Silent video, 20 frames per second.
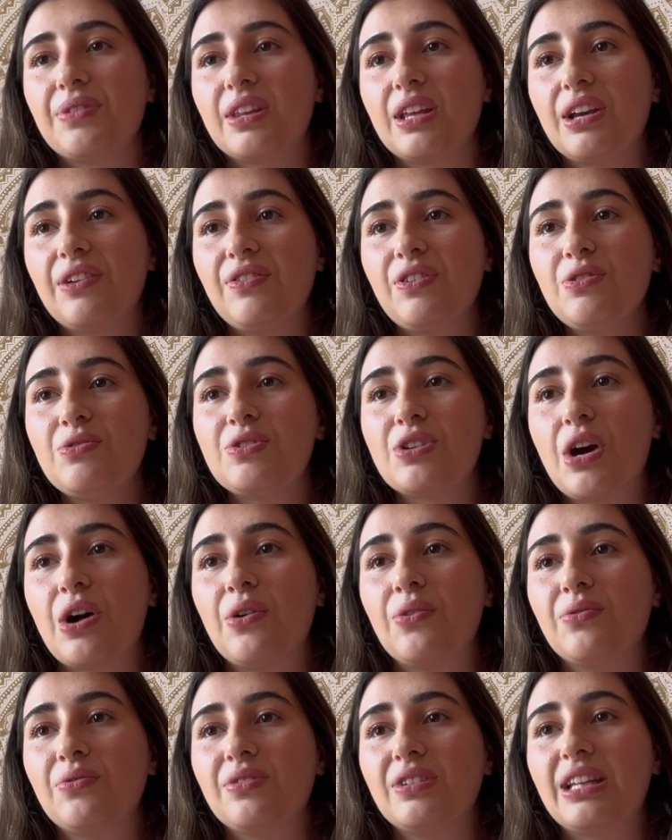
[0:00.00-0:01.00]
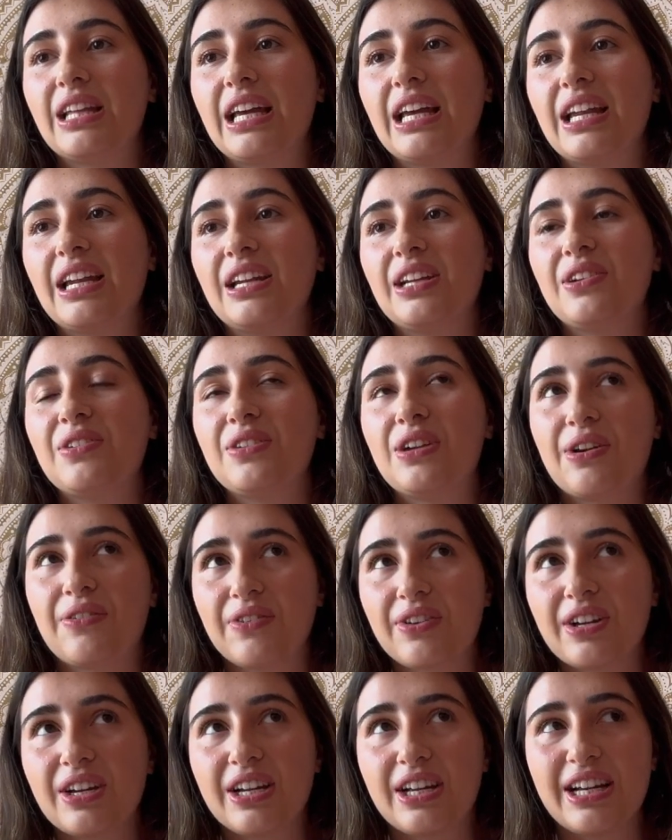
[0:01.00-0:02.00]
if you don't, then you're never
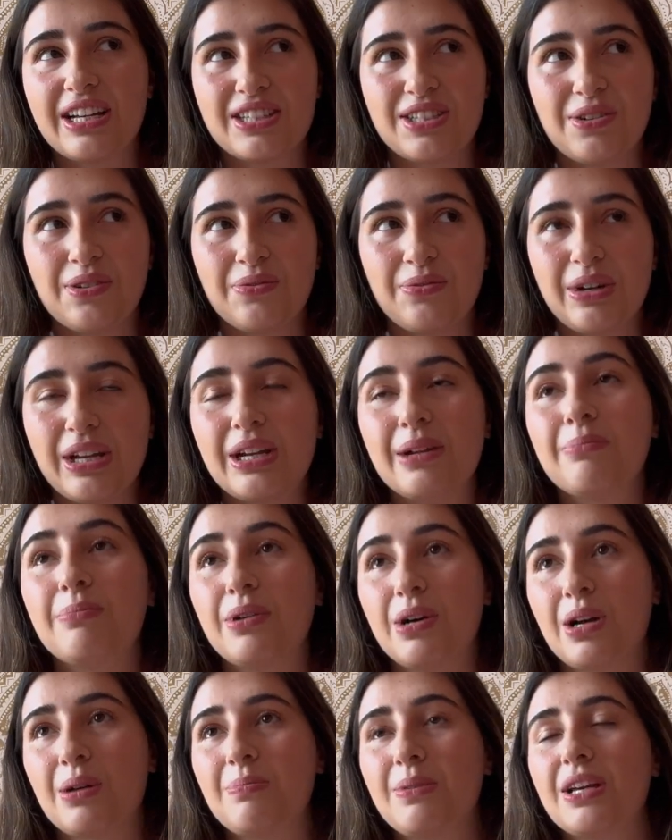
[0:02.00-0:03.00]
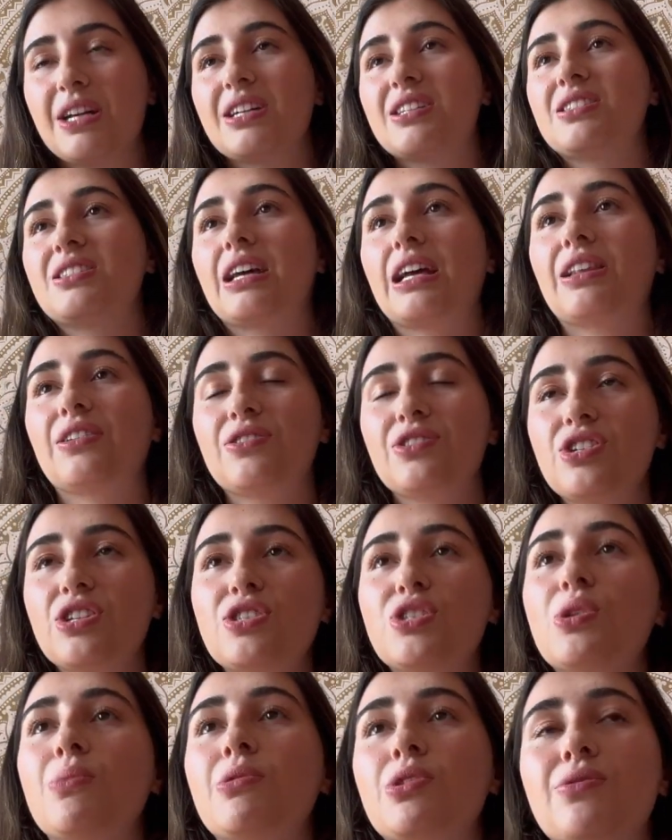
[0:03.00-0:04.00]
gonna get to read a book because like there's just
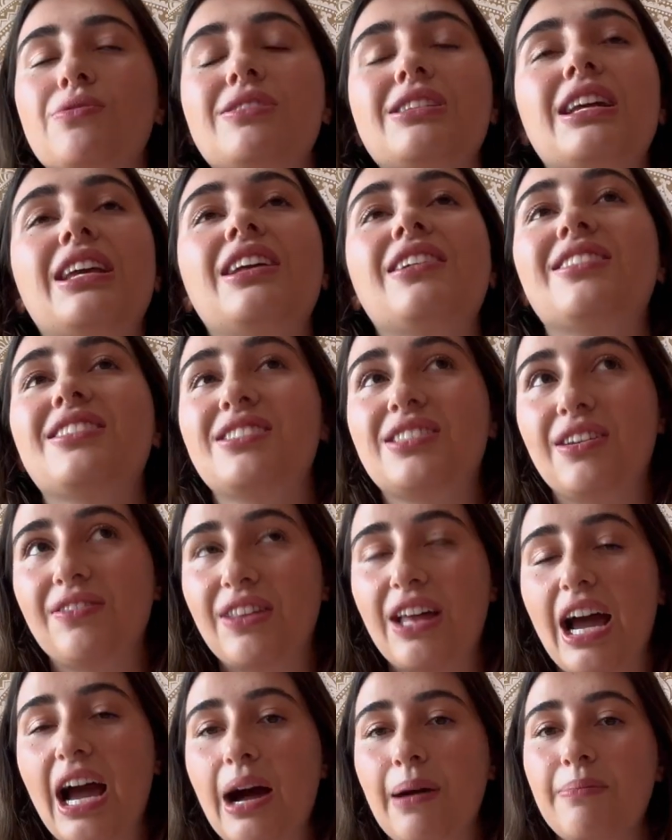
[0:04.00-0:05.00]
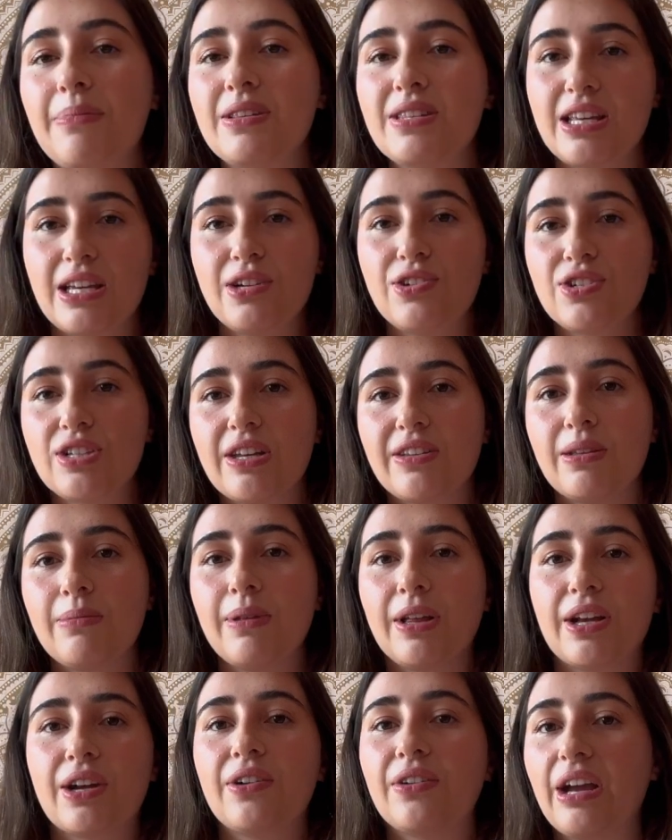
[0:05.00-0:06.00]
so much ridiculous stuff that happens that you just have to be
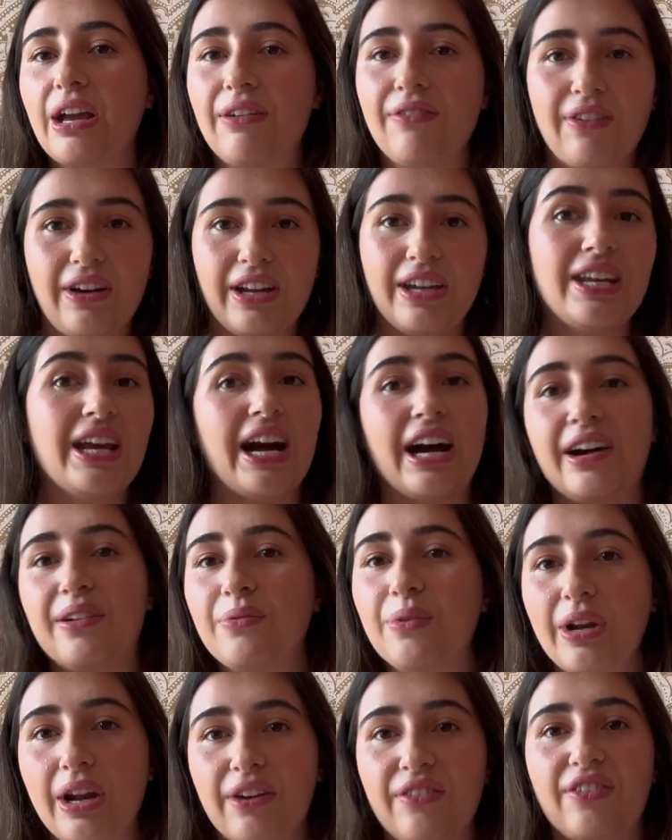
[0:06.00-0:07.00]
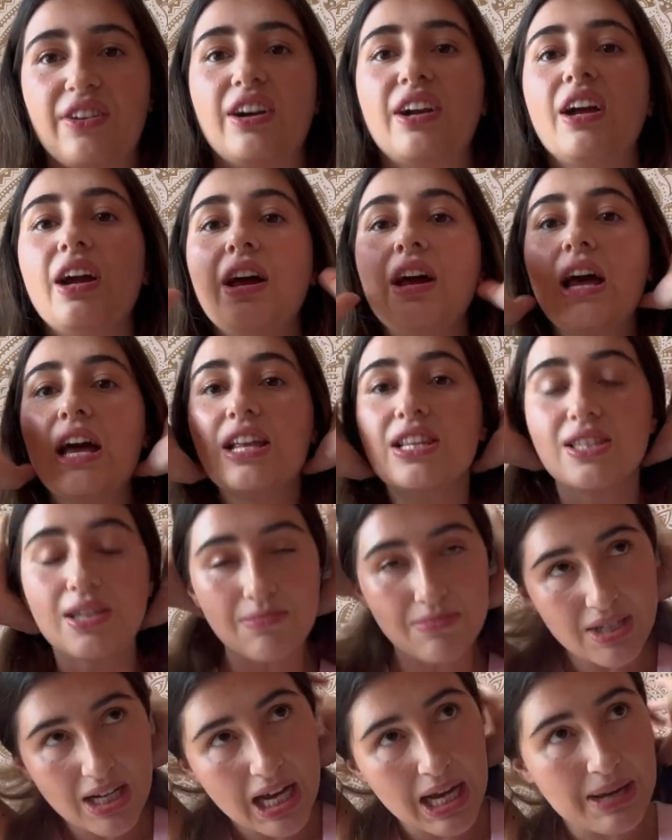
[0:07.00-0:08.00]
like, okay, fine, yeah, whatever. And
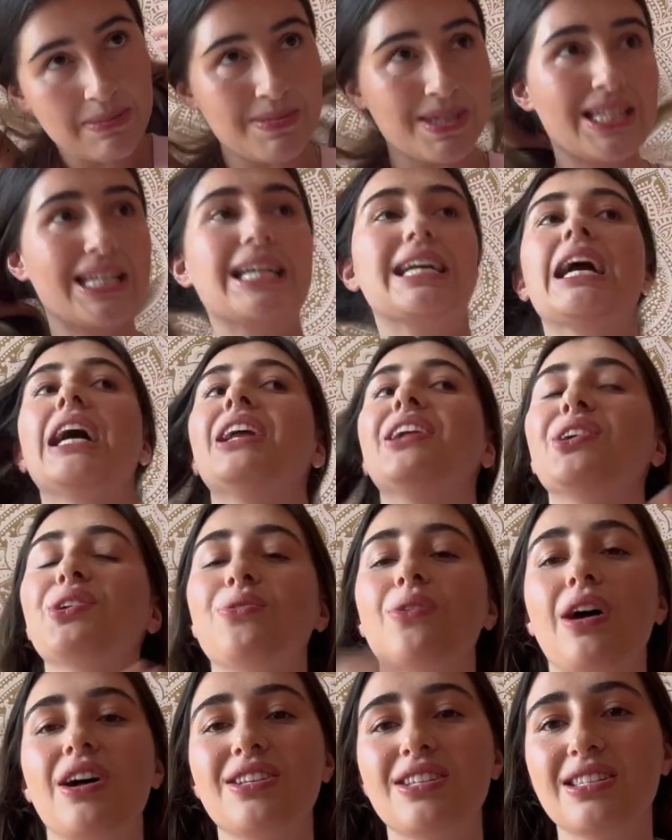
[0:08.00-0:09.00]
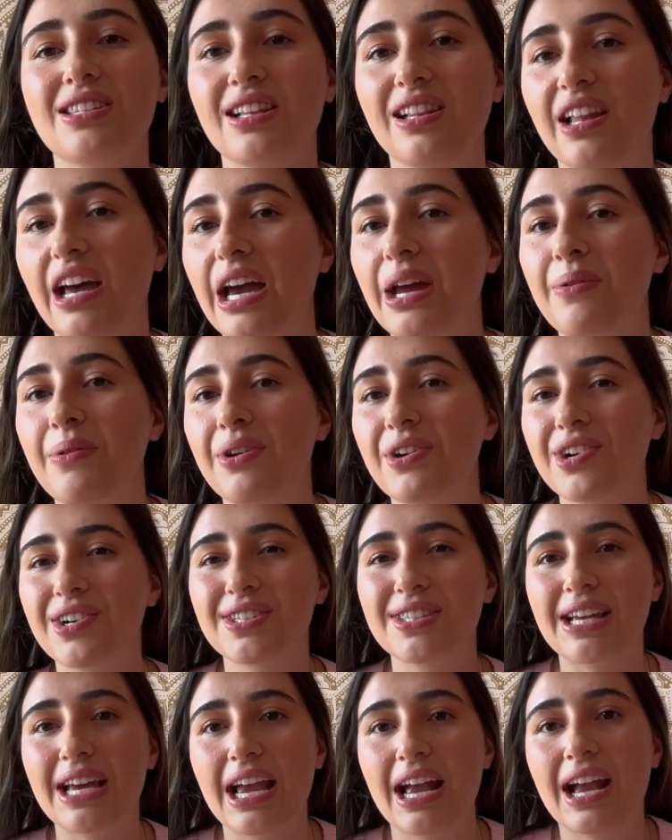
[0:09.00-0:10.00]
sometimes it kind of crosses a line where you're
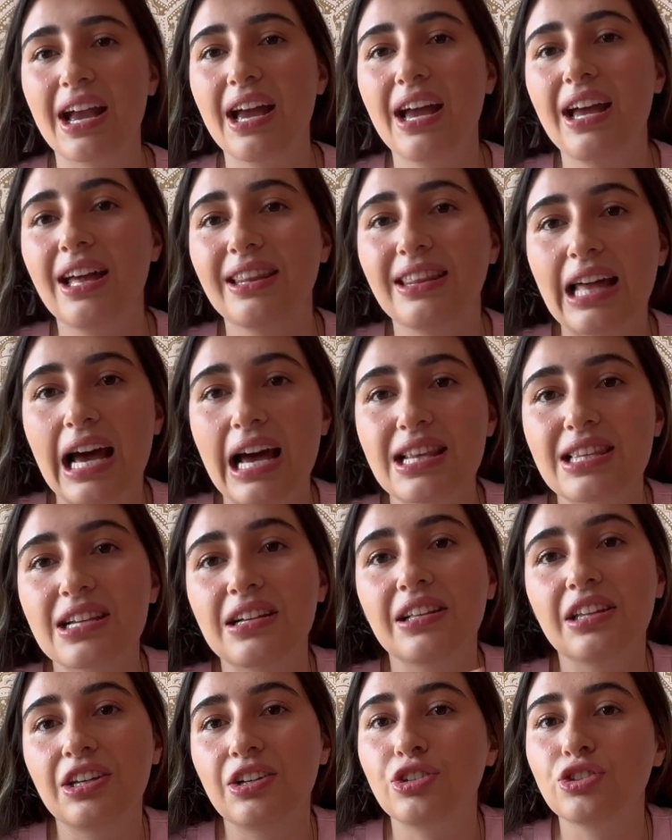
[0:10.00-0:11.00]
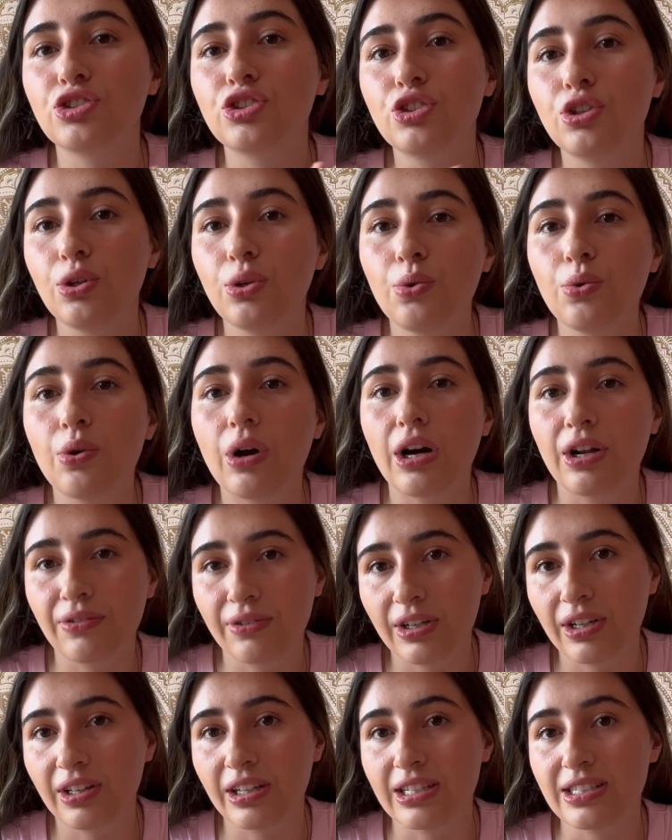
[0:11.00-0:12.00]
just like, that's a little too
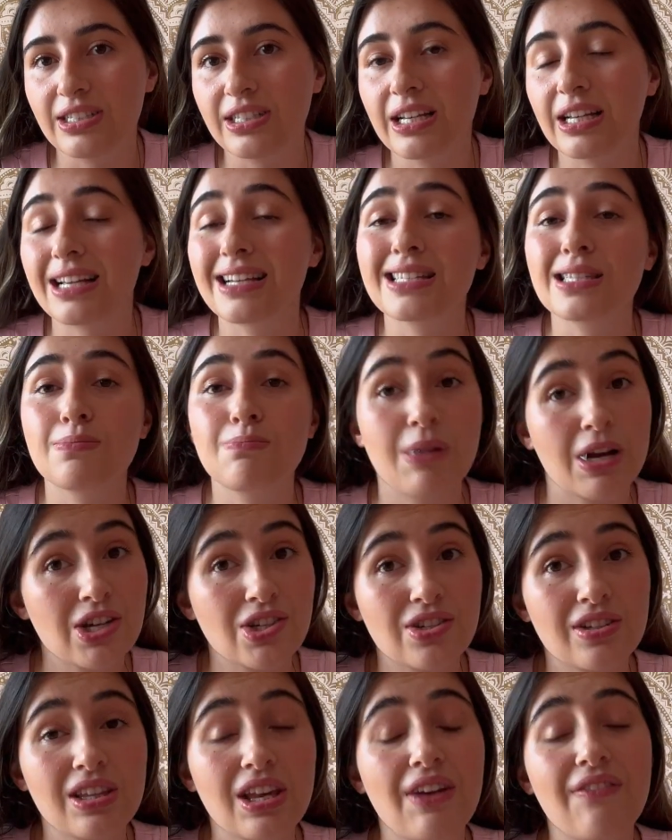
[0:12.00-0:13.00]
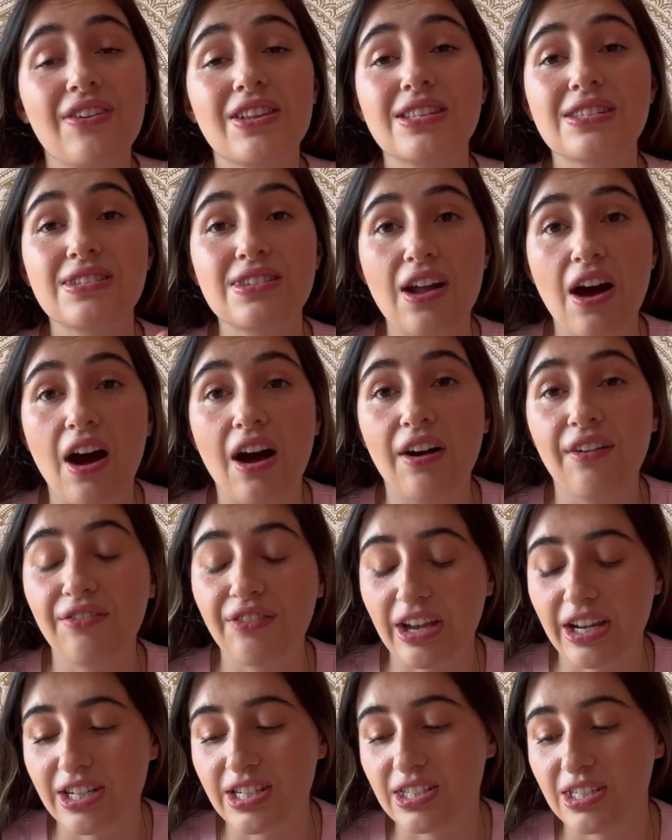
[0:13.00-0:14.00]
unrealistic, especially if it's not a
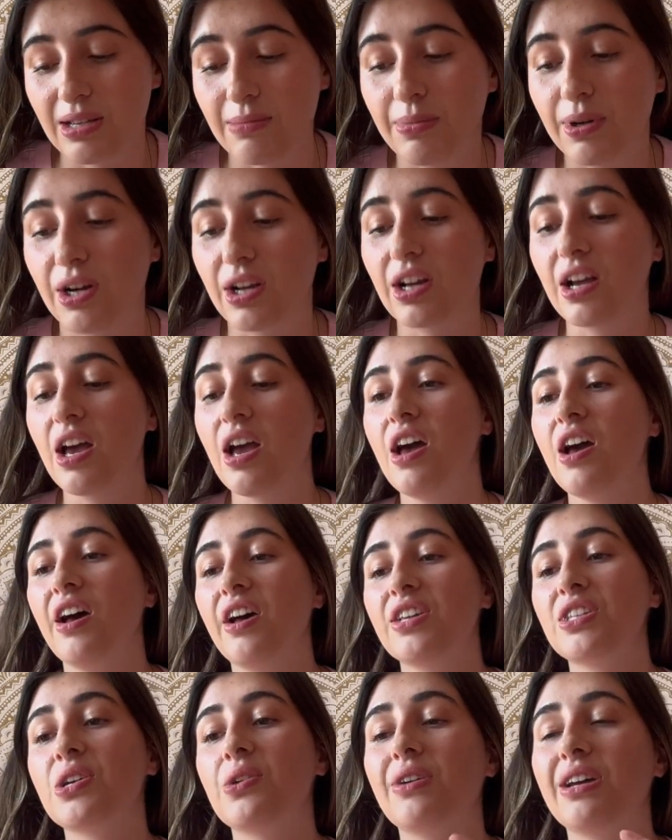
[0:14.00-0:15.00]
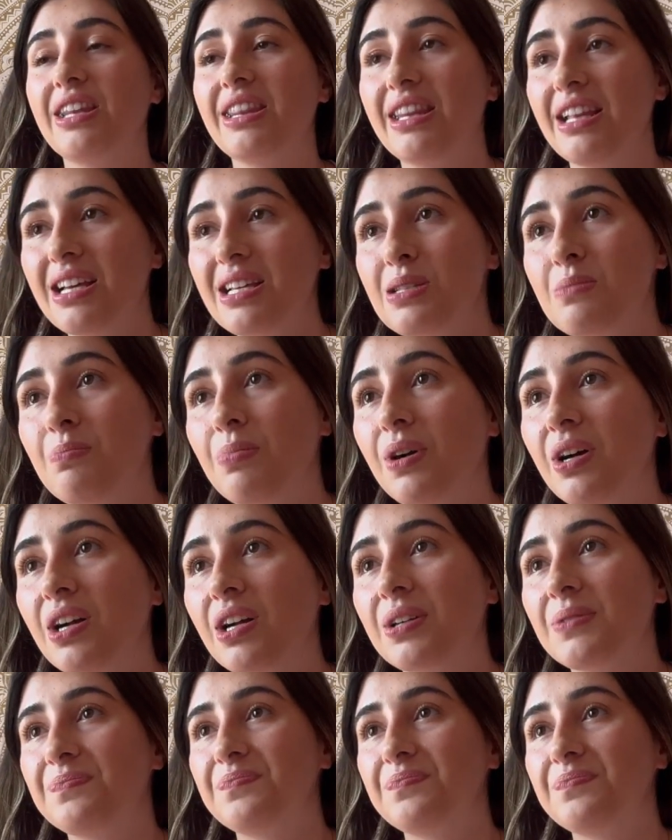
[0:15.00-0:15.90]
fantasy book. So in this book,